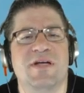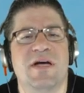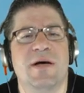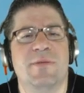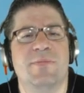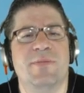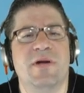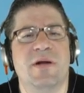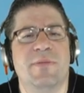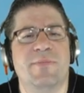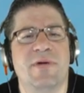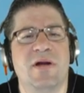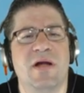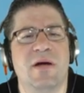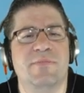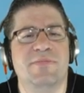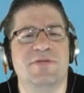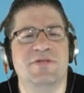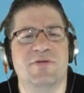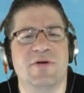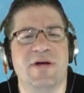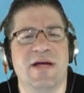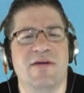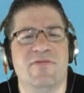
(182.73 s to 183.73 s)
up and up and up
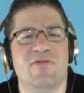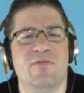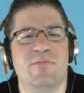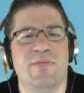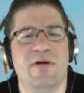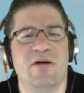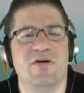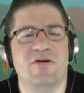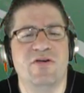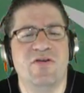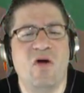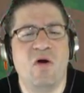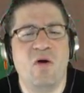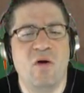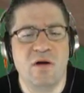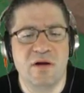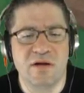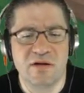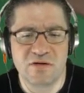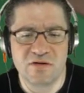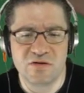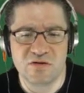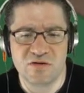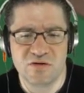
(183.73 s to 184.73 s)
so I have a better
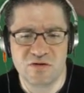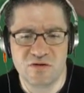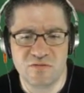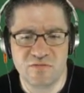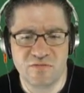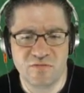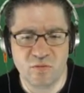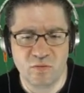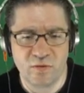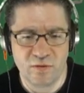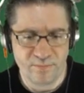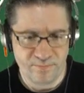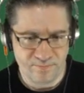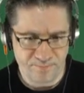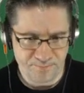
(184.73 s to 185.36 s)
target to shoot for.